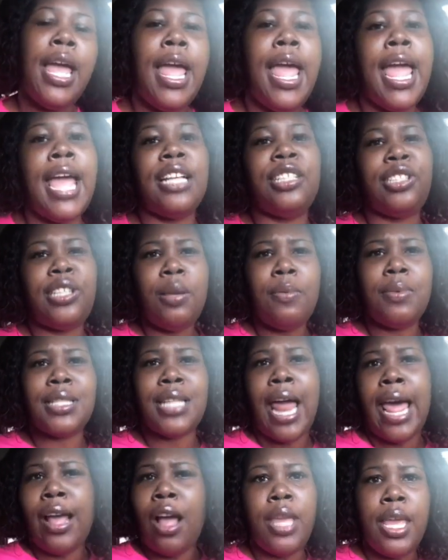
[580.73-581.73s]
and she was
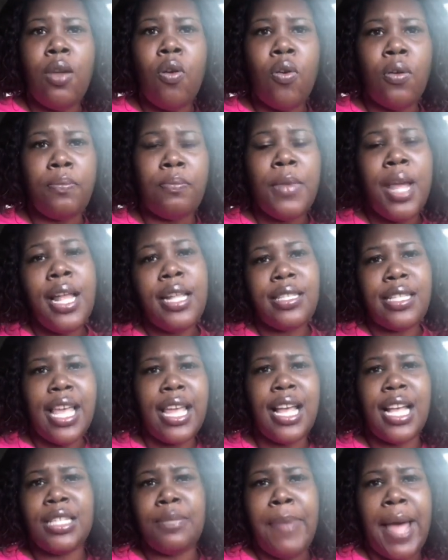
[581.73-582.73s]
like, he gonna
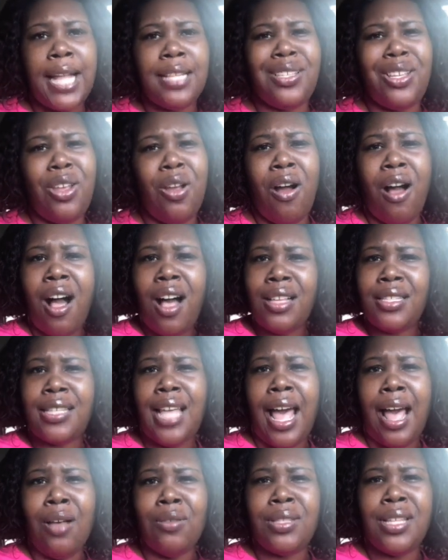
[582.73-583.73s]
take us back to your aunt's
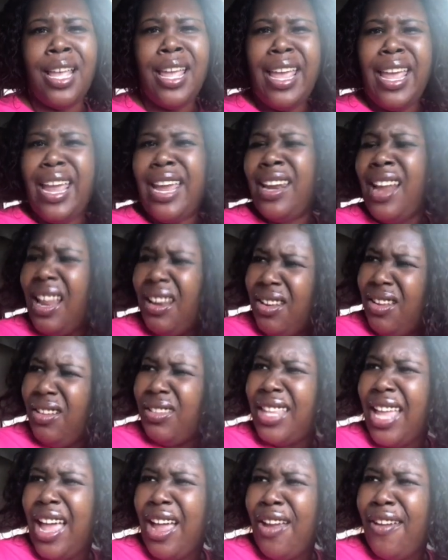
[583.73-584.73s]
house. And I
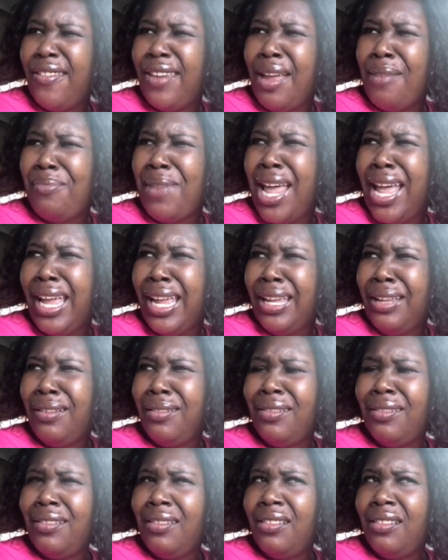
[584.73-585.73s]
looked at her and I'm like,
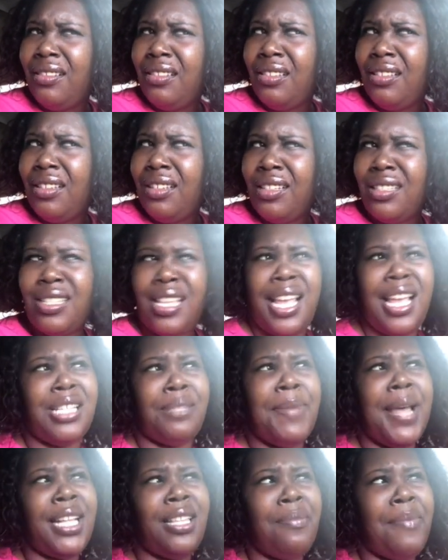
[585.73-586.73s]
take
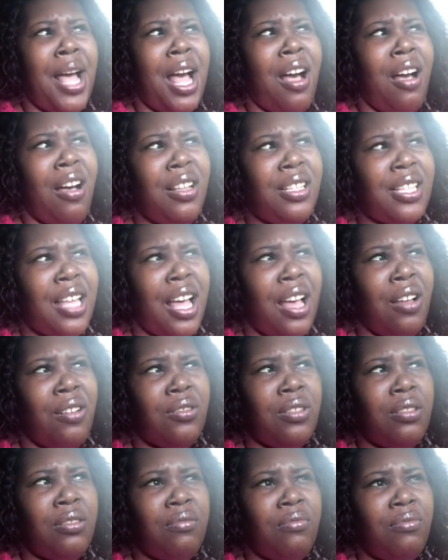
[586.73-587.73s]
us back to my aunt's
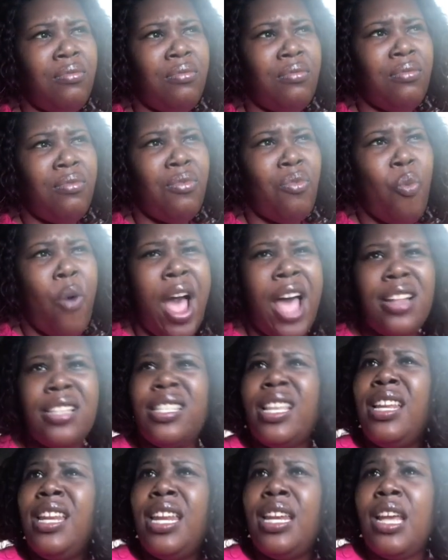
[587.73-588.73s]
house? Why
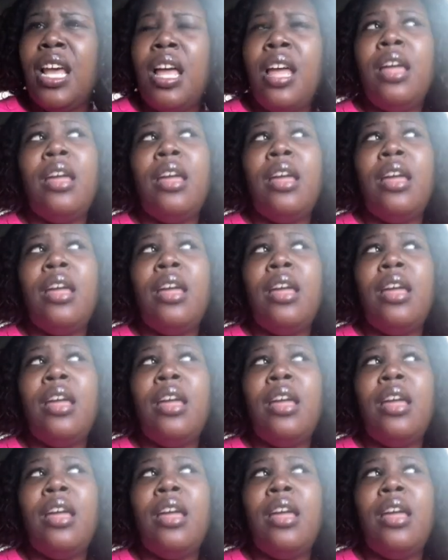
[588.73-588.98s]
does he need to?